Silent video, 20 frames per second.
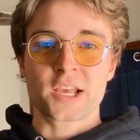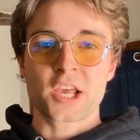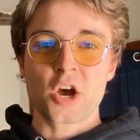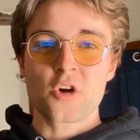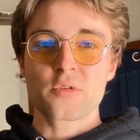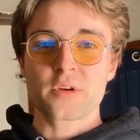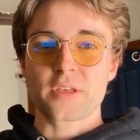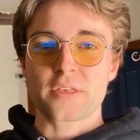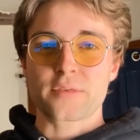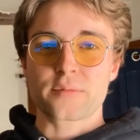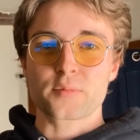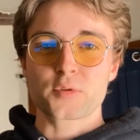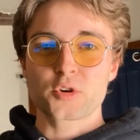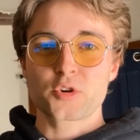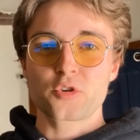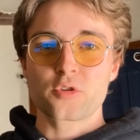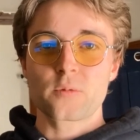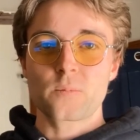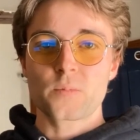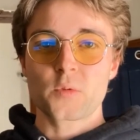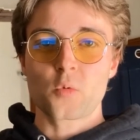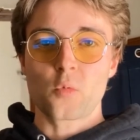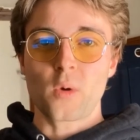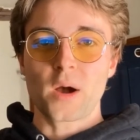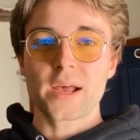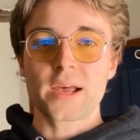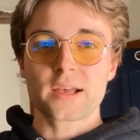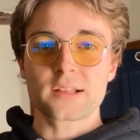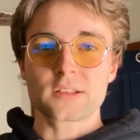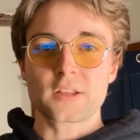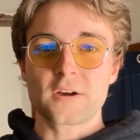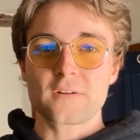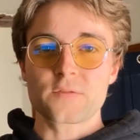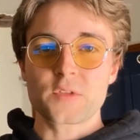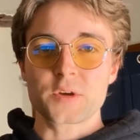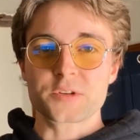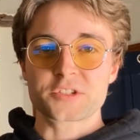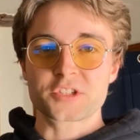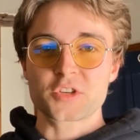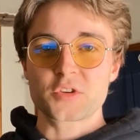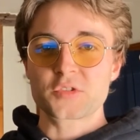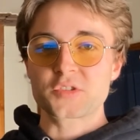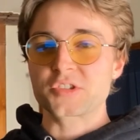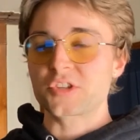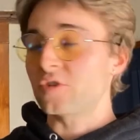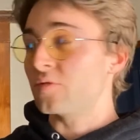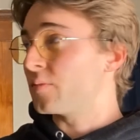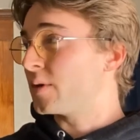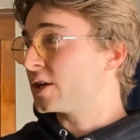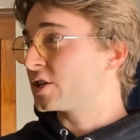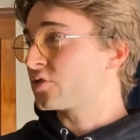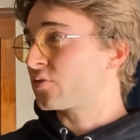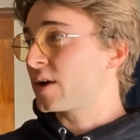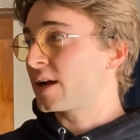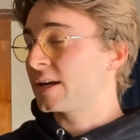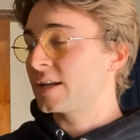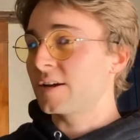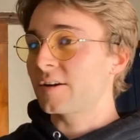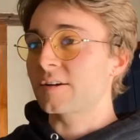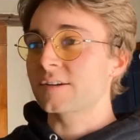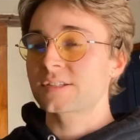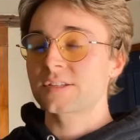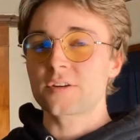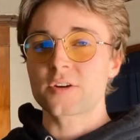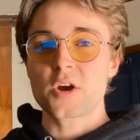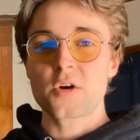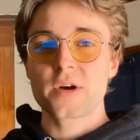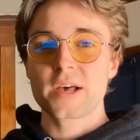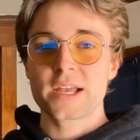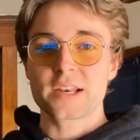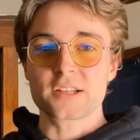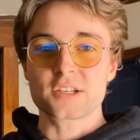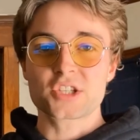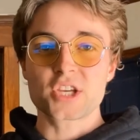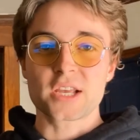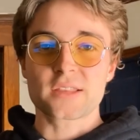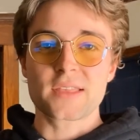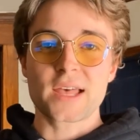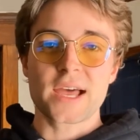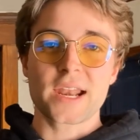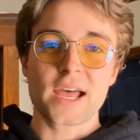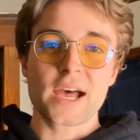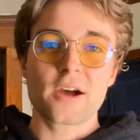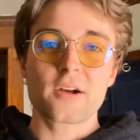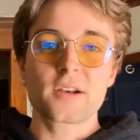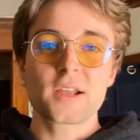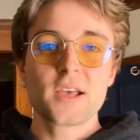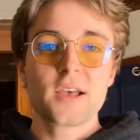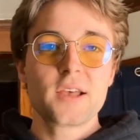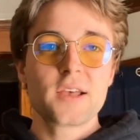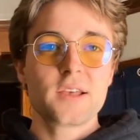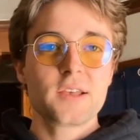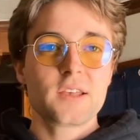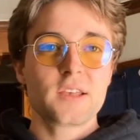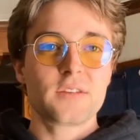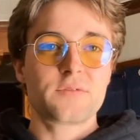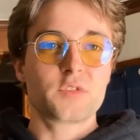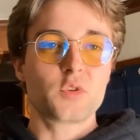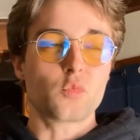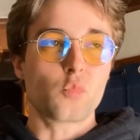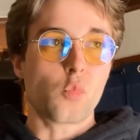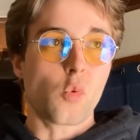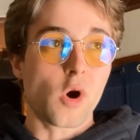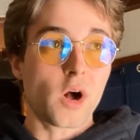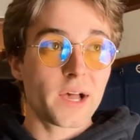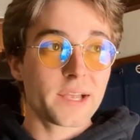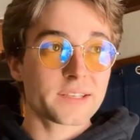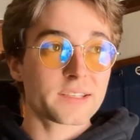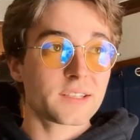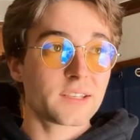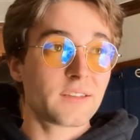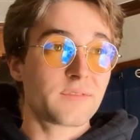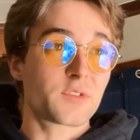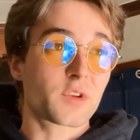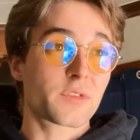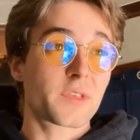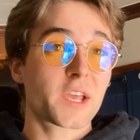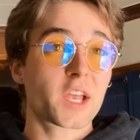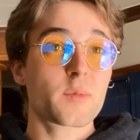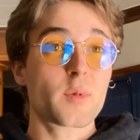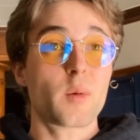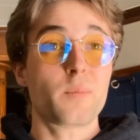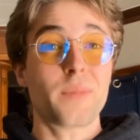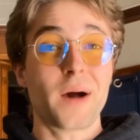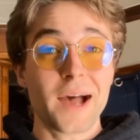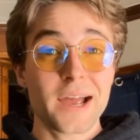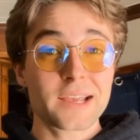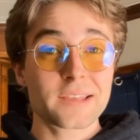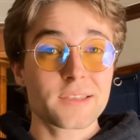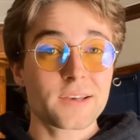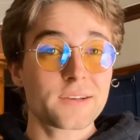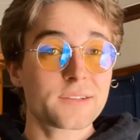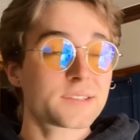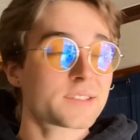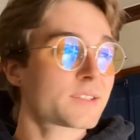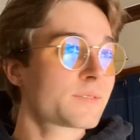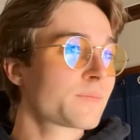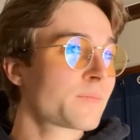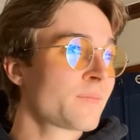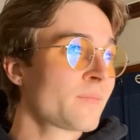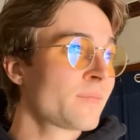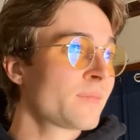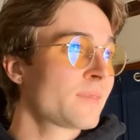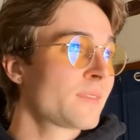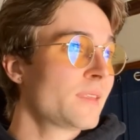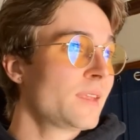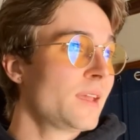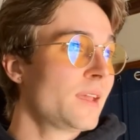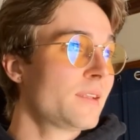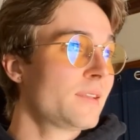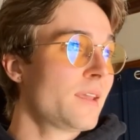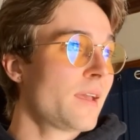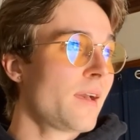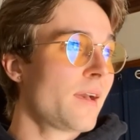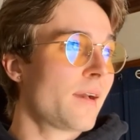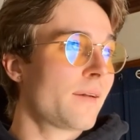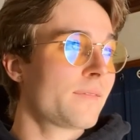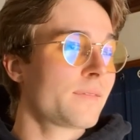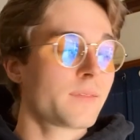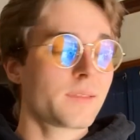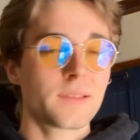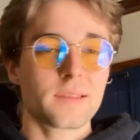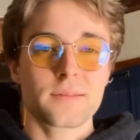going through why I love those shoes so much right here. So go ahead and check that out if you want, if you're thinking about buying those. And yeah,